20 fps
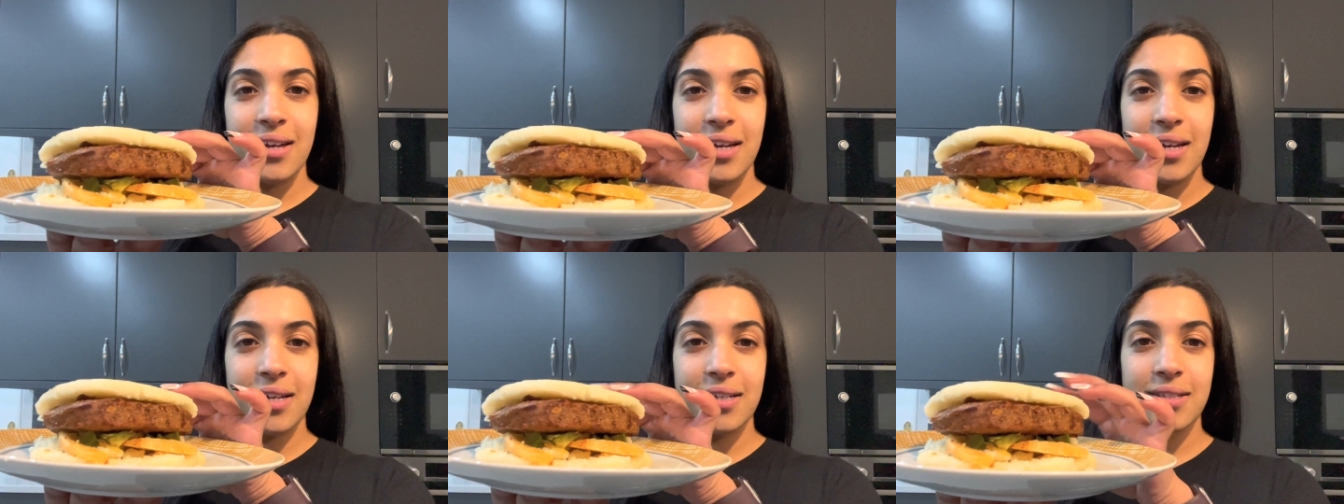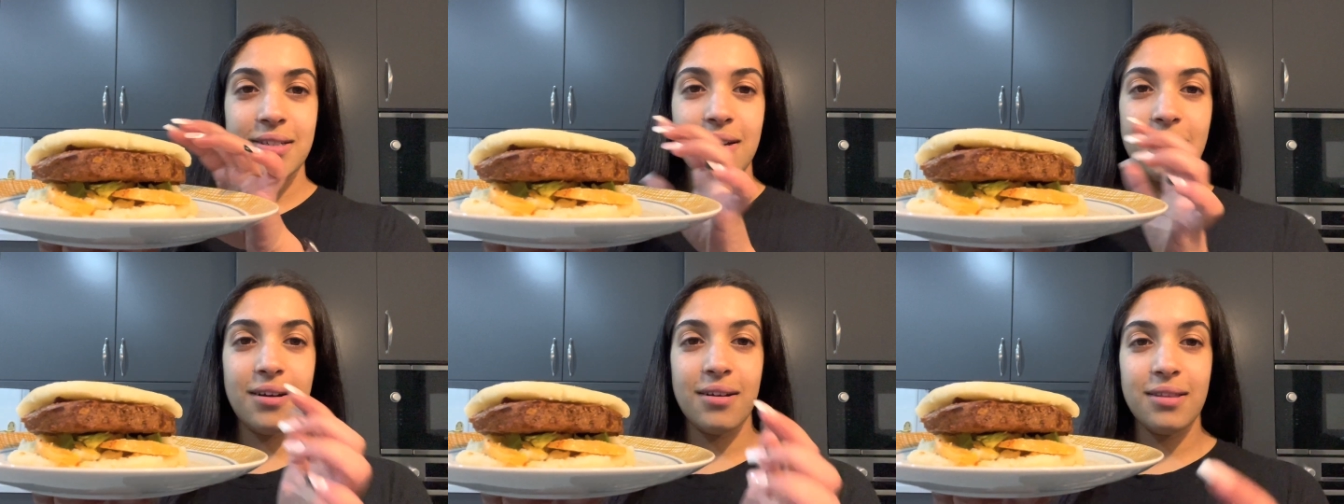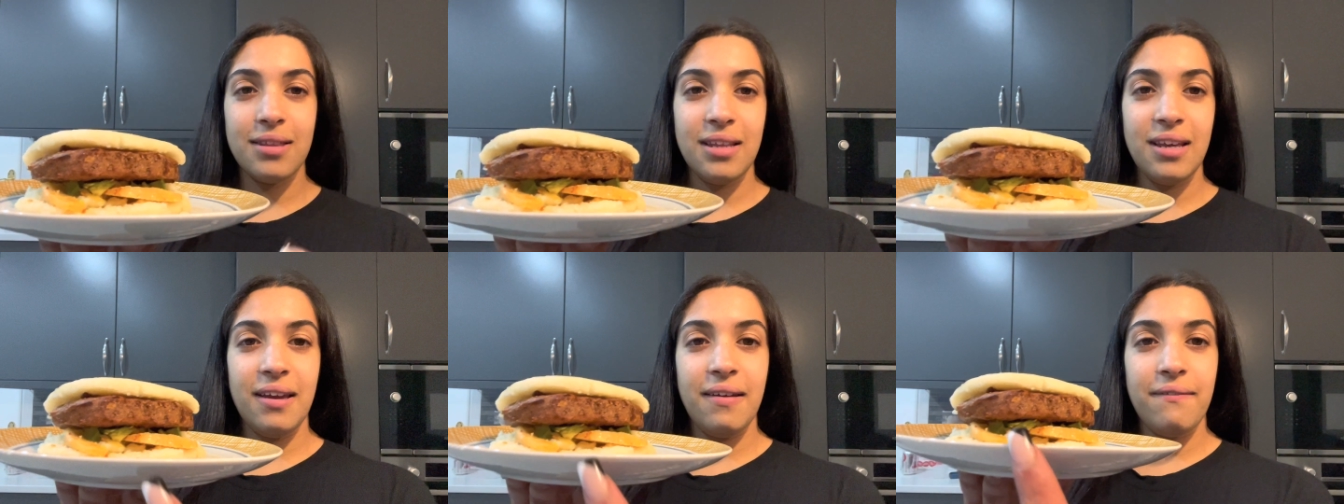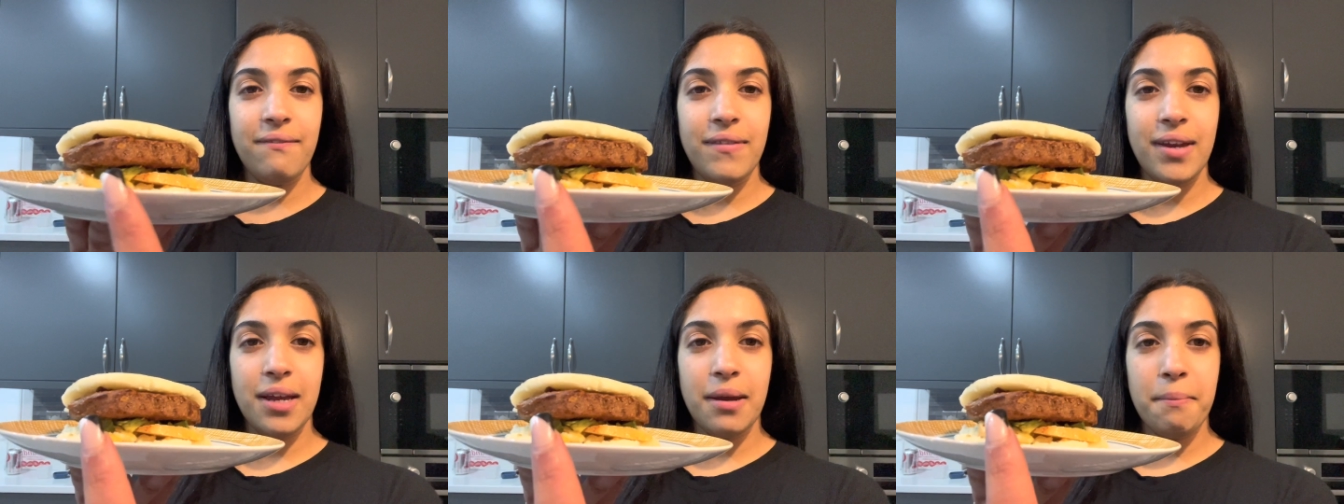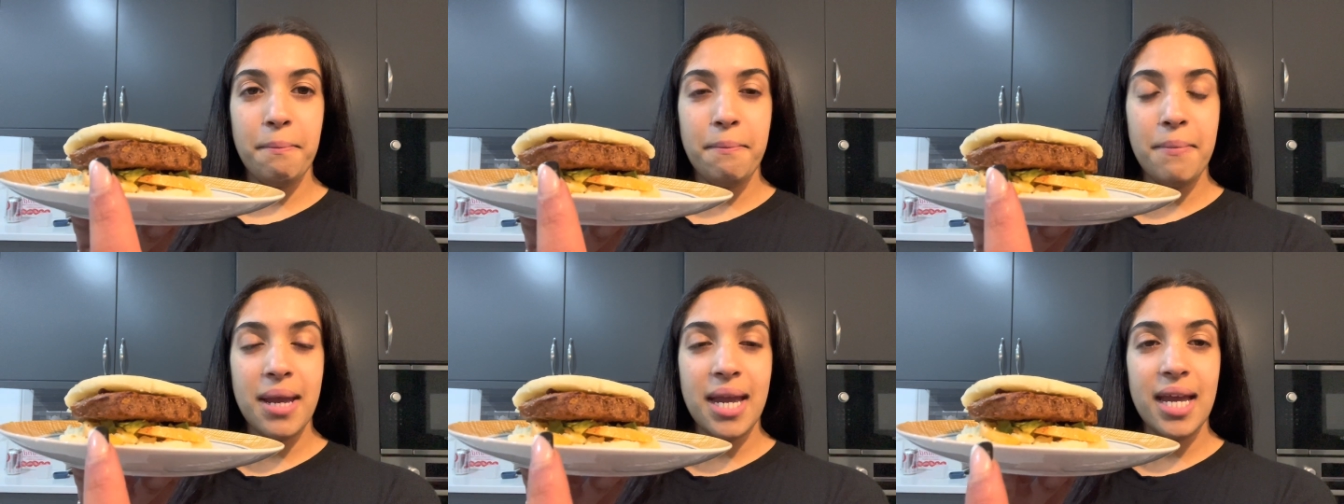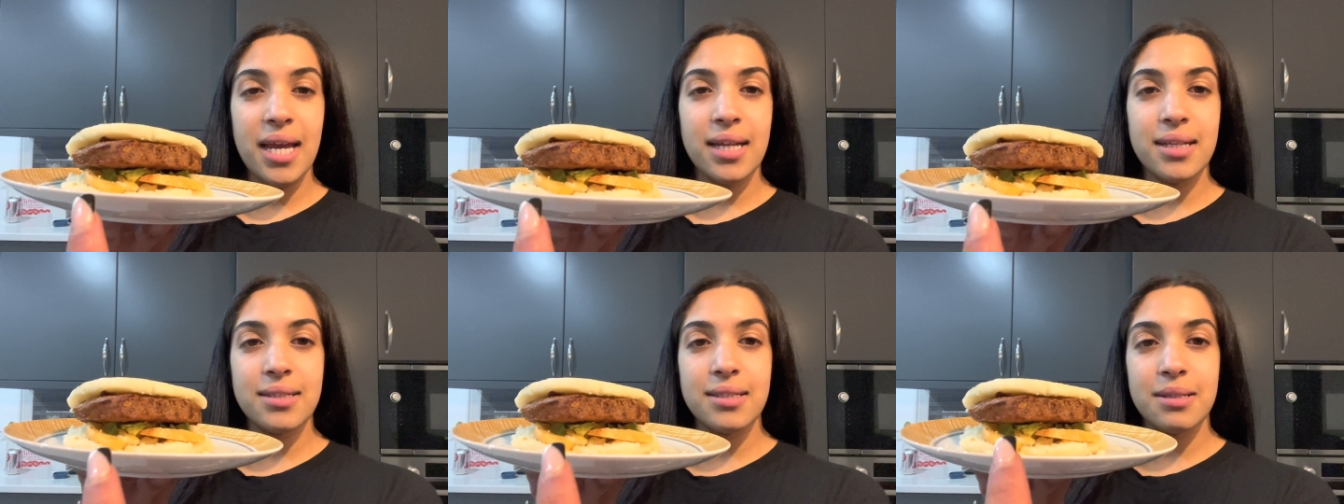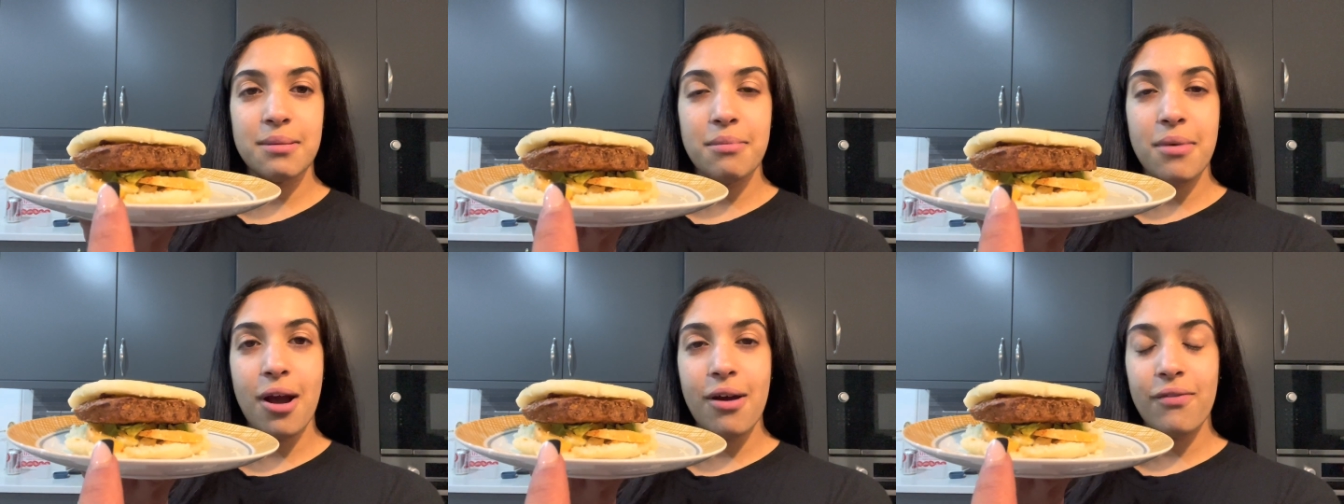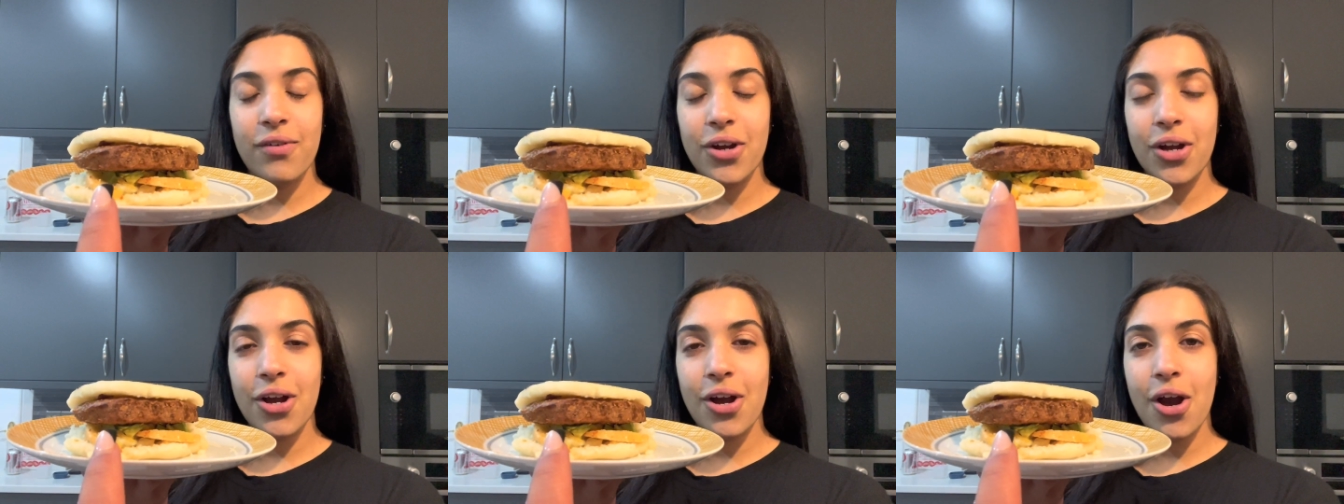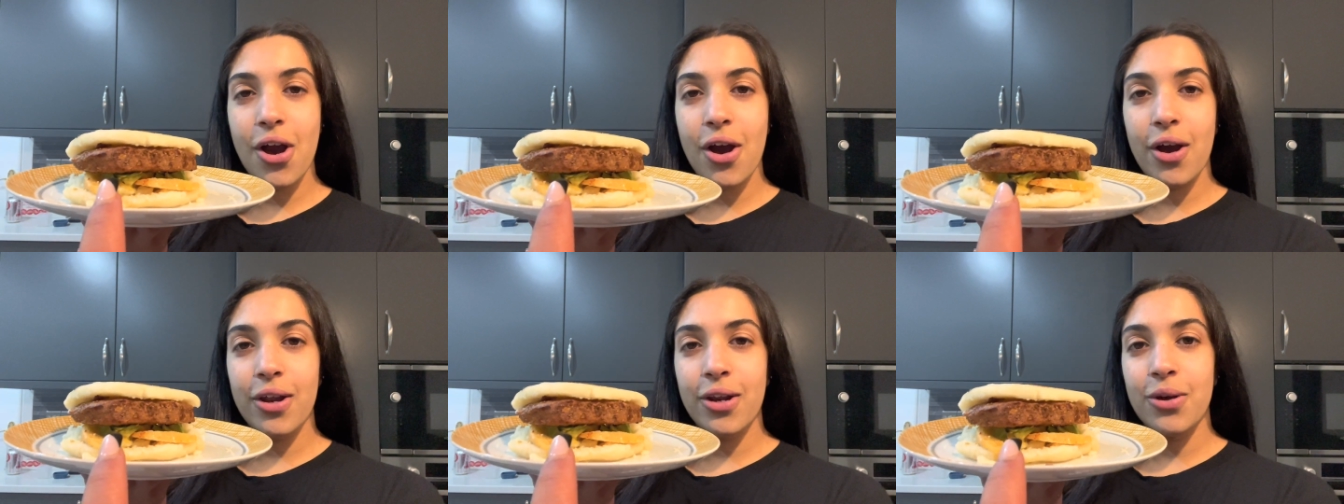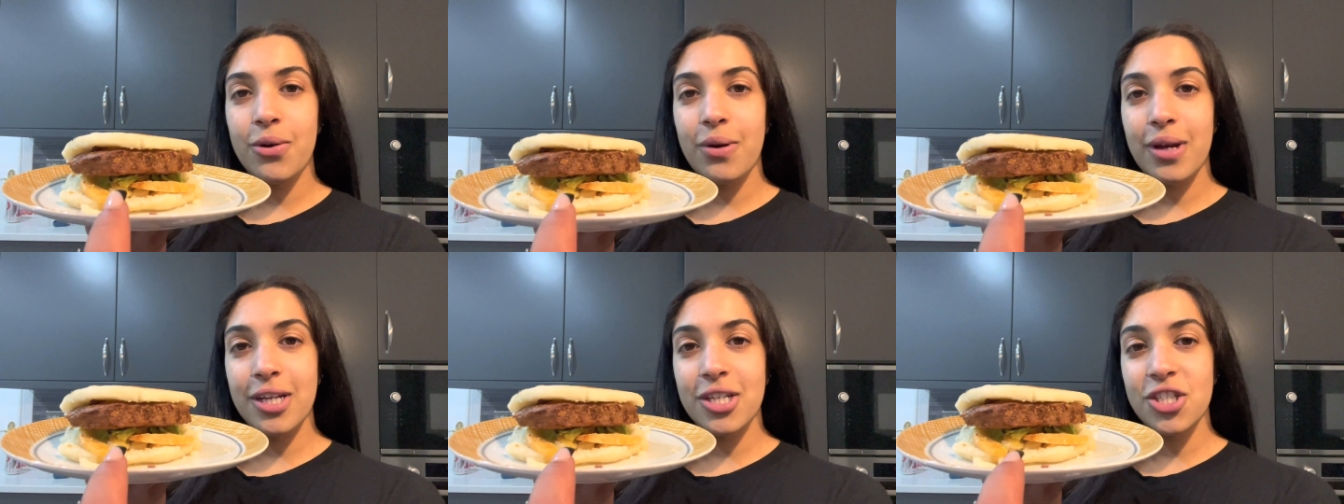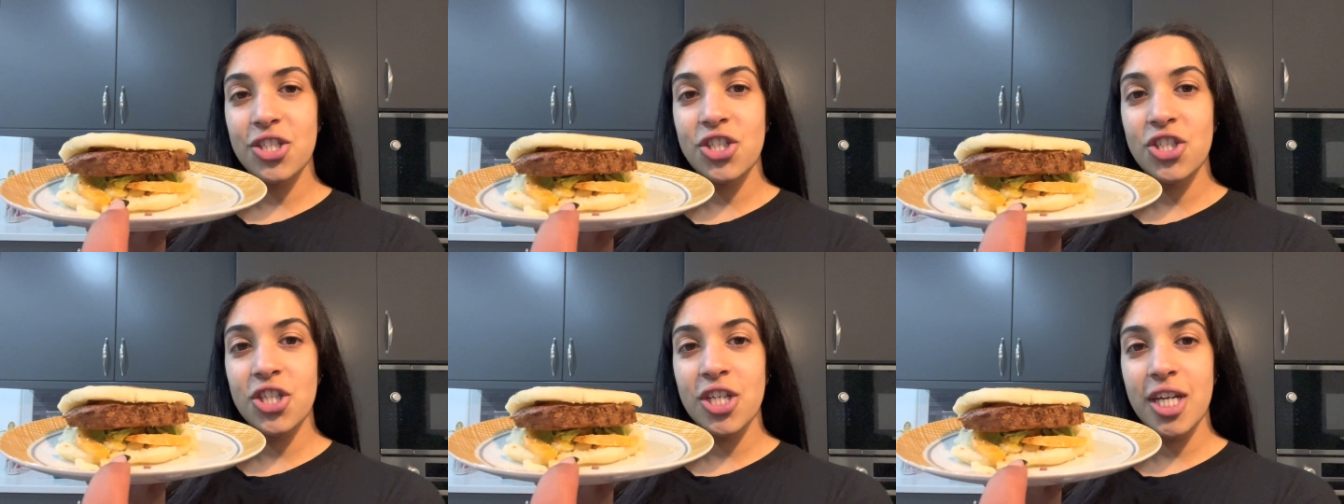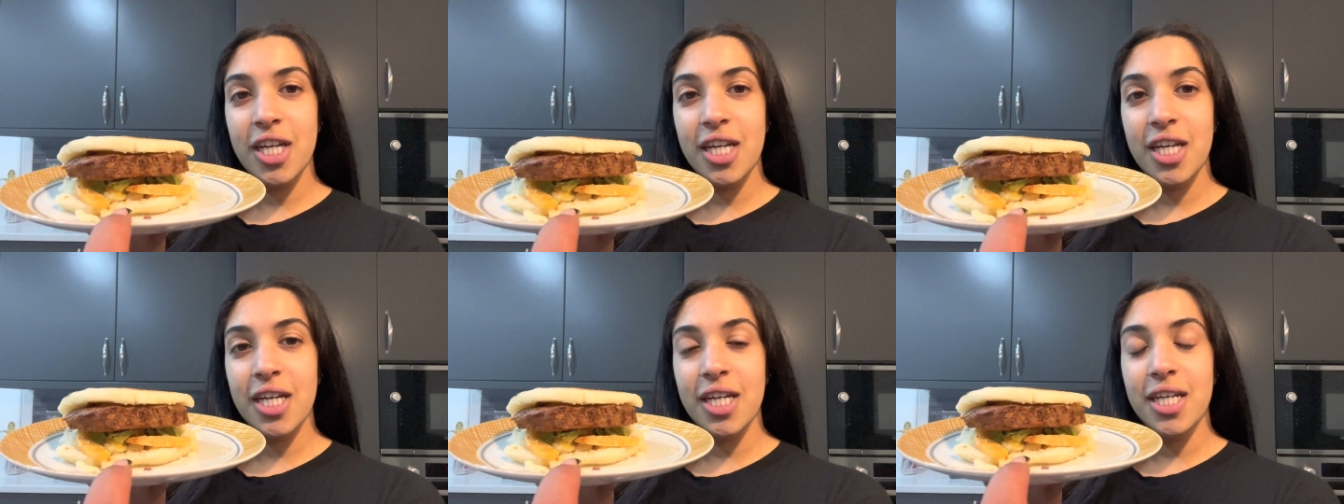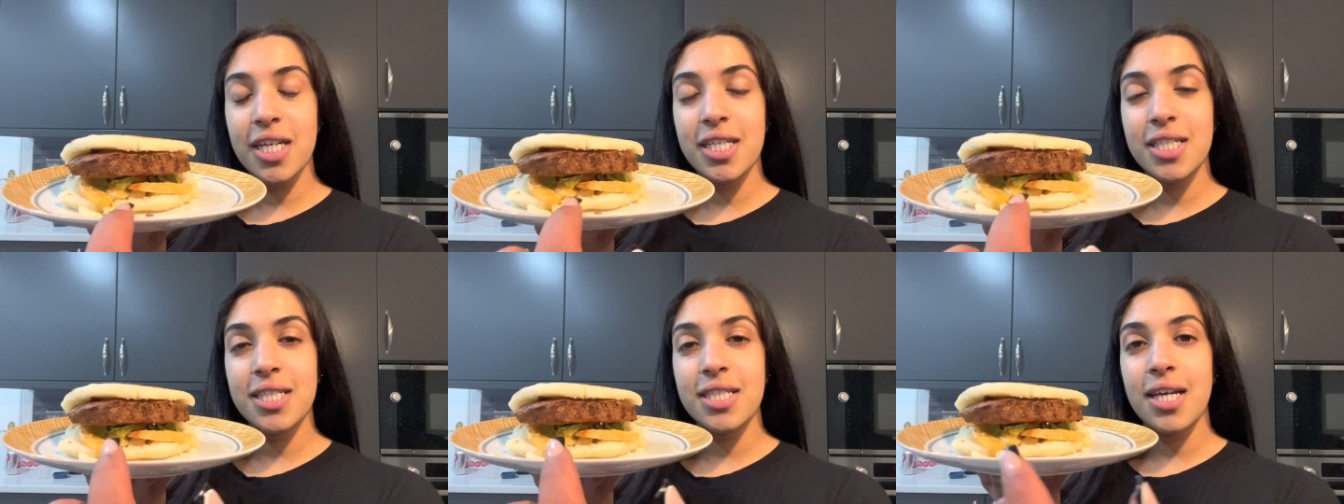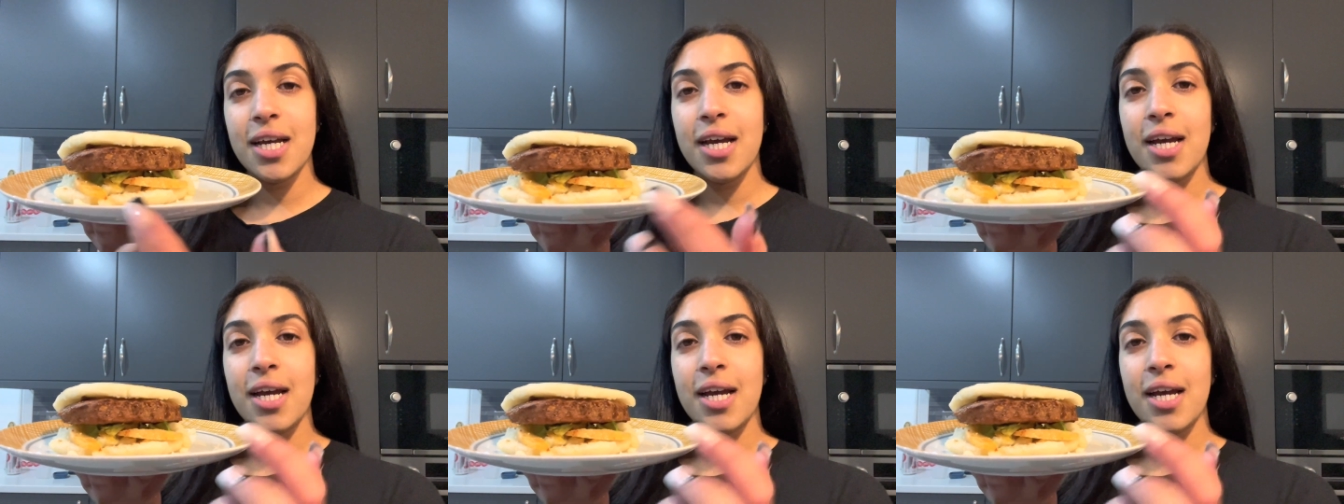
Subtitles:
It's got the vegan meat, some avocado and cheese.